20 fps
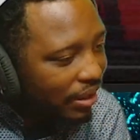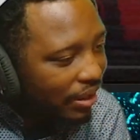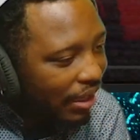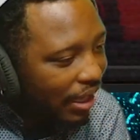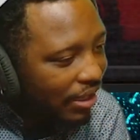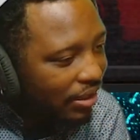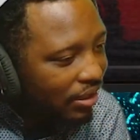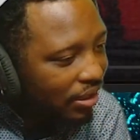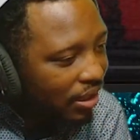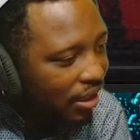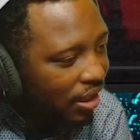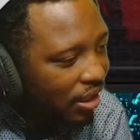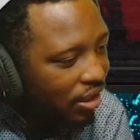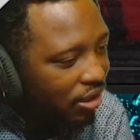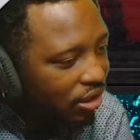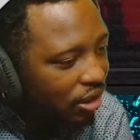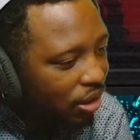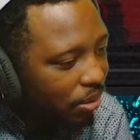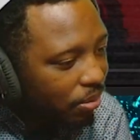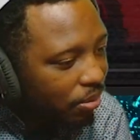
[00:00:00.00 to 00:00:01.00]
case
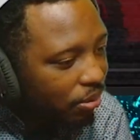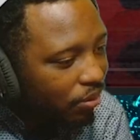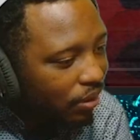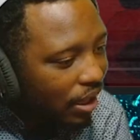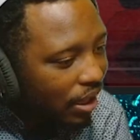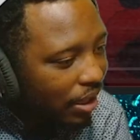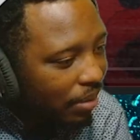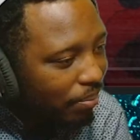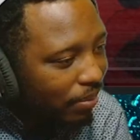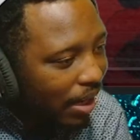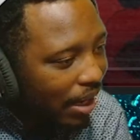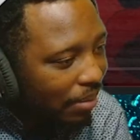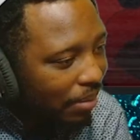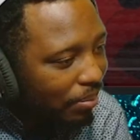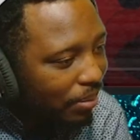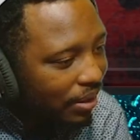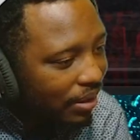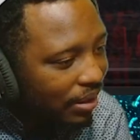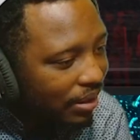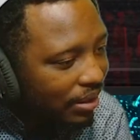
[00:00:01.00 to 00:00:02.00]
Silver Granny might
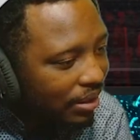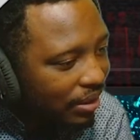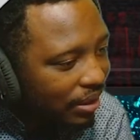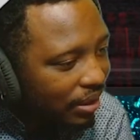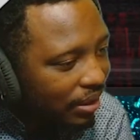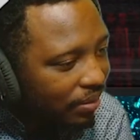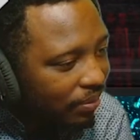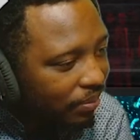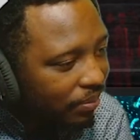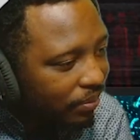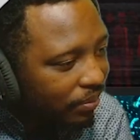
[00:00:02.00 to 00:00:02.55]
be listening?